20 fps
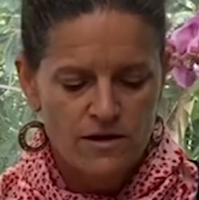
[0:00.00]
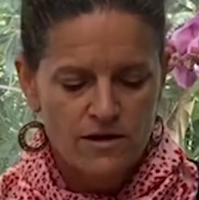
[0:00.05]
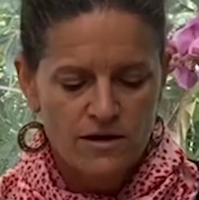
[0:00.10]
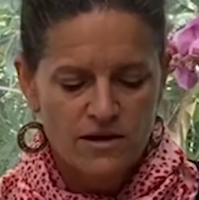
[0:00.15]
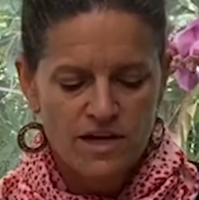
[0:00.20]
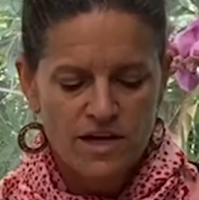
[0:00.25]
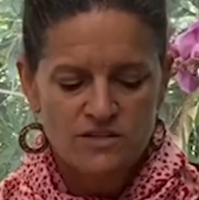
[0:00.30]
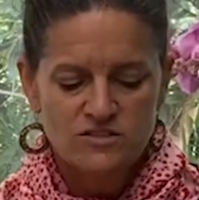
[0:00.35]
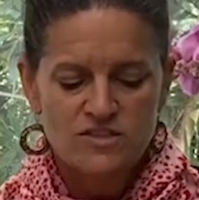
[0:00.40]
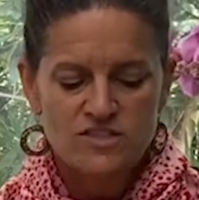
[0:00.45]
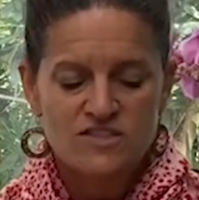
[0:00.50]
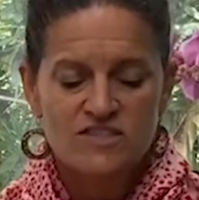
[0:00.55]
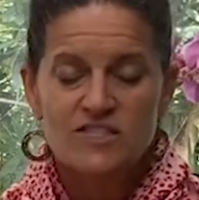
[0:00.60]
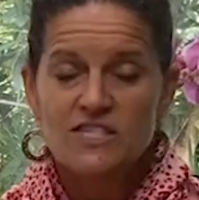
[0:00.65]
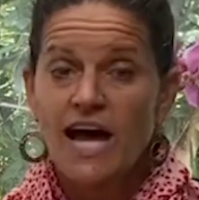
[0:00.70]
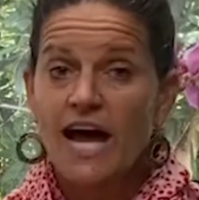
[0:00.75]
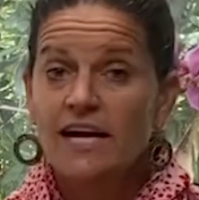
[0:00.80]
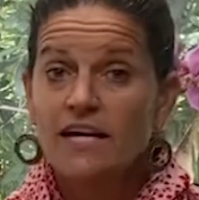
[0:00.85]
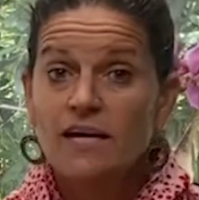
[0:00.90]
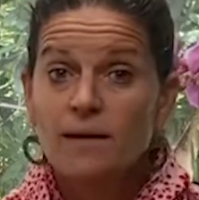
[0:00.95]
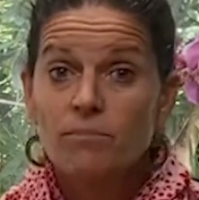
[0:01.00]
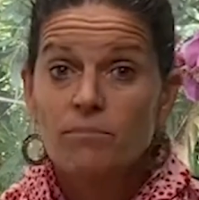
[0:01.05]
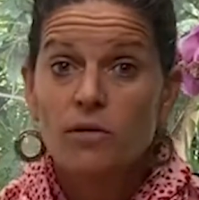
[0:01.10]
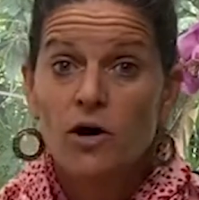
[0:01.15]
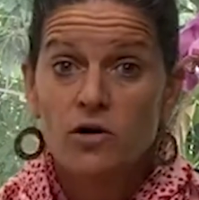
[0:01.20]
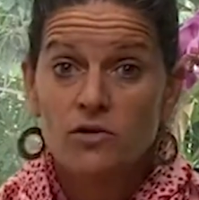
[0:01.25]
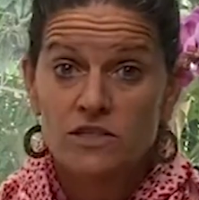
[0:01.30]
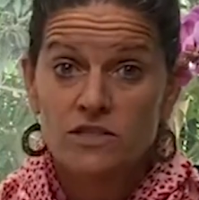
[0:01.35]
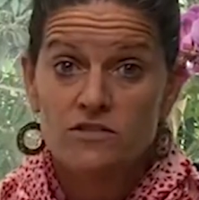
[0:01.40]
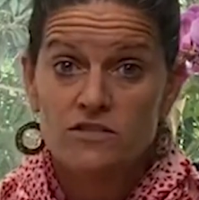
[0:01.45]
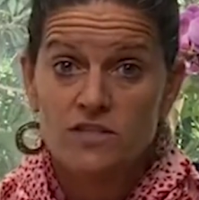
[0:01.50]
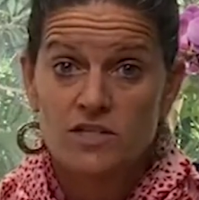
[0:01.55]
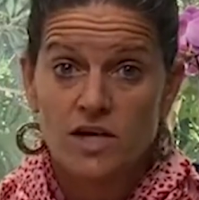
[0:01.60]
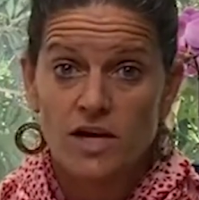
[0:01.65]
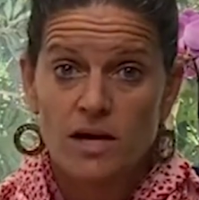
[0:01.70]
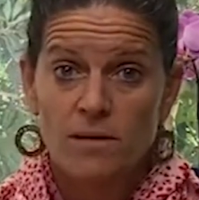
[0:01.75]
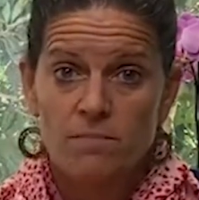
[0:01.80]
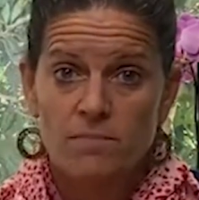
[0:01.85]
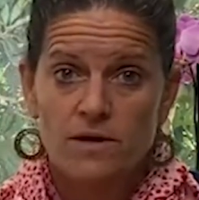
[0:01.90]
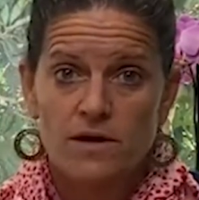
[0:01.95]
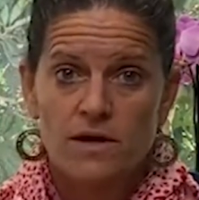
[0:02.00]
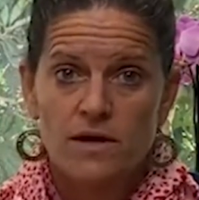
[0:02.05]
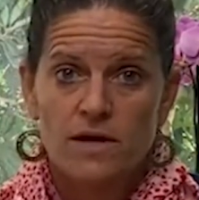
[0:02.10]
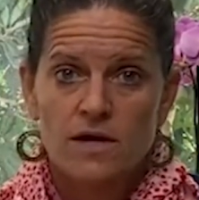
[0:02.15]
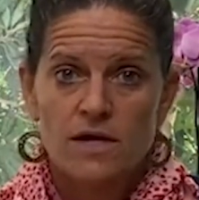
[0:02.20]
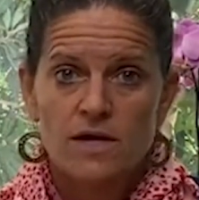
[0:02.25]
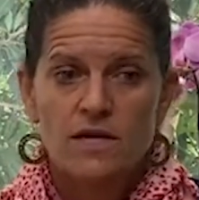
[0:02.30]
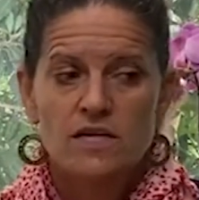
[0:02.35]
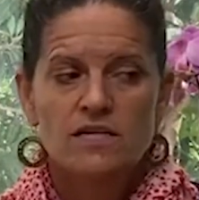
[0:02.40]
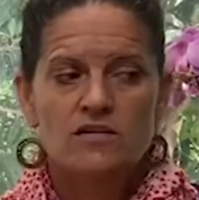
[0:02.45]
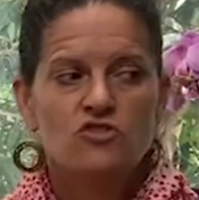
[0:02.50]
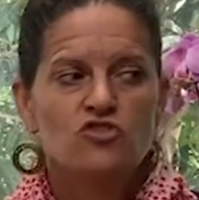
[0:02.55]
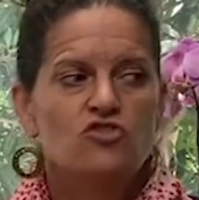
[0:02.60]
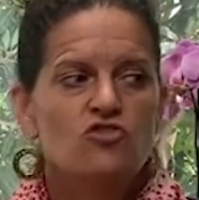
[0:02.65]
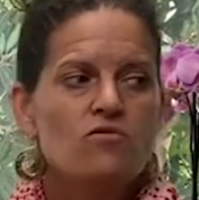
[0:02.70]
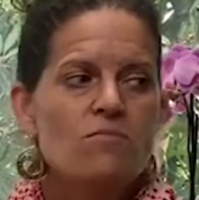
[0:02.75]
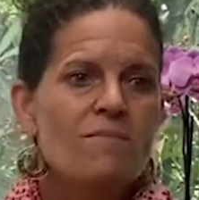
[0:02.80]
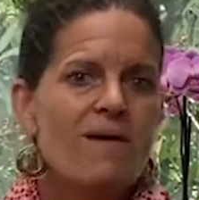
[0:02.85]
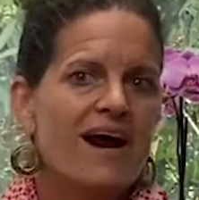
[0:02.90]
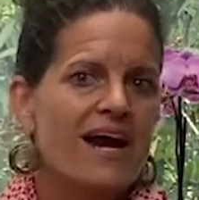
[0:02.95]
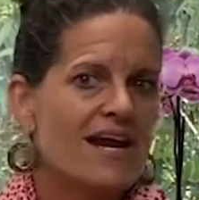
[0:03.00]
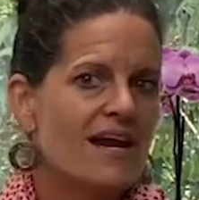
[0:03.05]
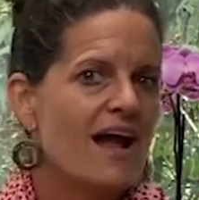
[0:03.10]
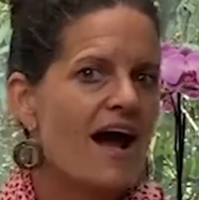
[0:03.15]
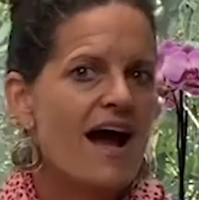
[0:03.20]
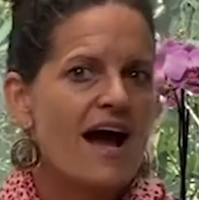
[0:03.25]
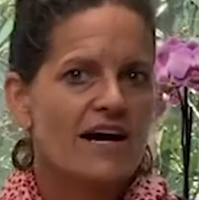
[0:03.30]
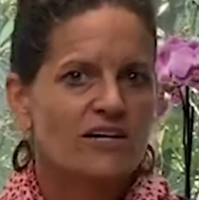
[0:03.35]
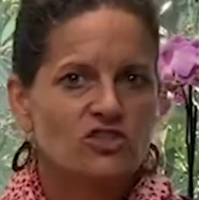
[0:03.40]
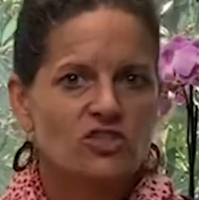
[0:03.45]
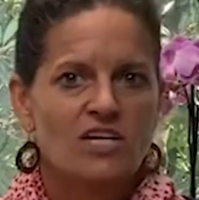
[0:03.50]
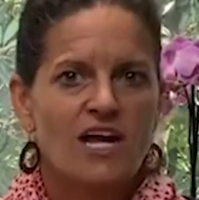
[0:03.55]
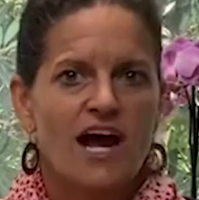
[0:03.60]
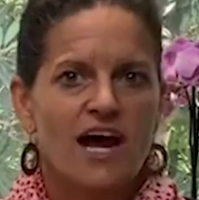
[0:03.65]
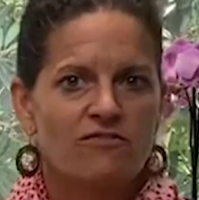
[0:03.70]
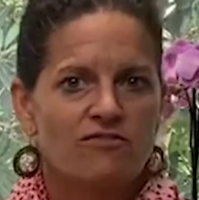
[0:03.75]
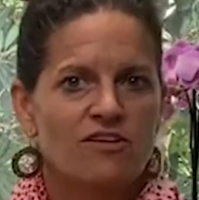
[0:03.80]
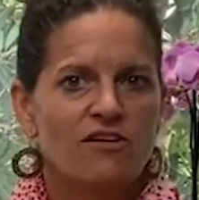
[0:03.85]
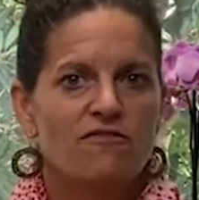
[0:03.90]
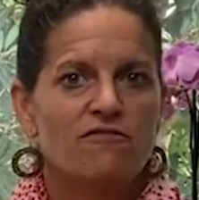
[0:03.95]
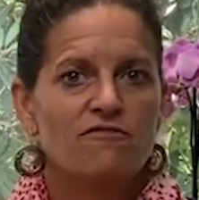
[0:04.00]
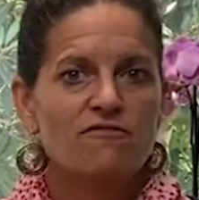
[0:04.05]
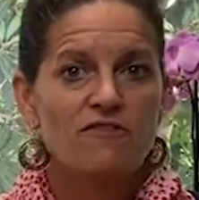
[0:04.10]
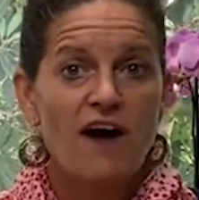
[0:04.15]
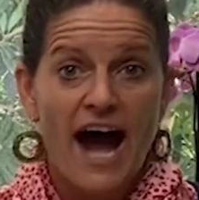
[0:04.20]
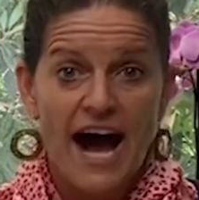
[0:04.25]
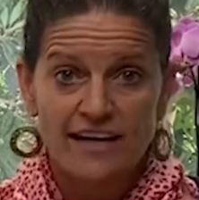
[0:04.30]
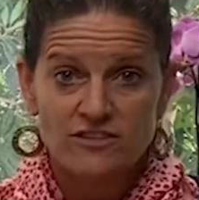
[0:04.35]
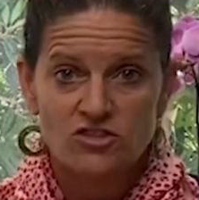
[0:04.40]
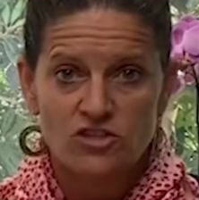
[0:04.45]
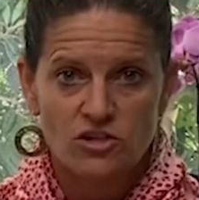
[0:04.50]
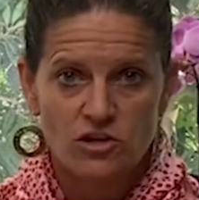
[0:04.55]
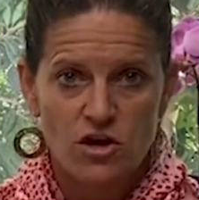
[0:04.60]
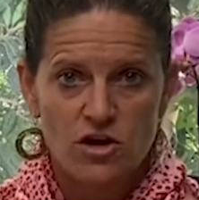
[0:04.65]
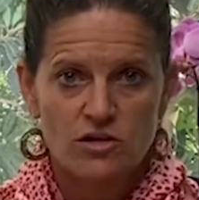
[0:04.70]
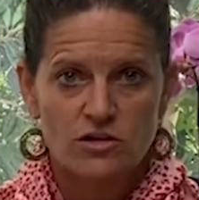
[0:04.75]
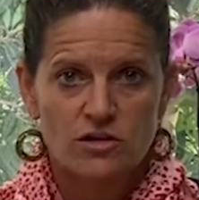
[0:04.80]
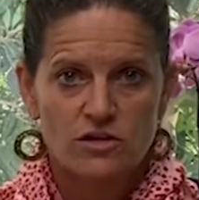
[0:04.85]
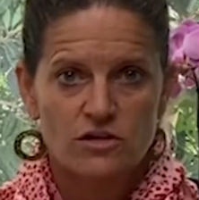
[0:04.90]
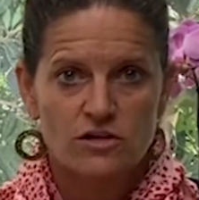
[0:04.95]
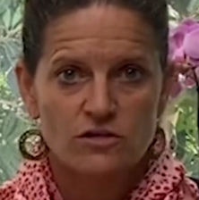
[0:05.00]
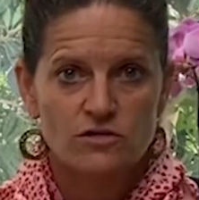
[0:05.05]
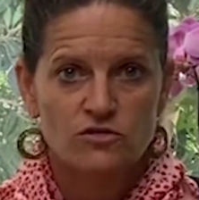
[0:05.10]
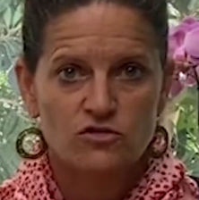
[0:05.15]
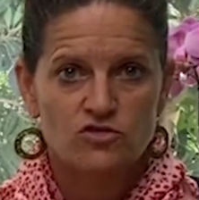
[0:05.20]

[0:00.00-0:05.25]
Okay, second bonus tip is you might actually have to fast longer.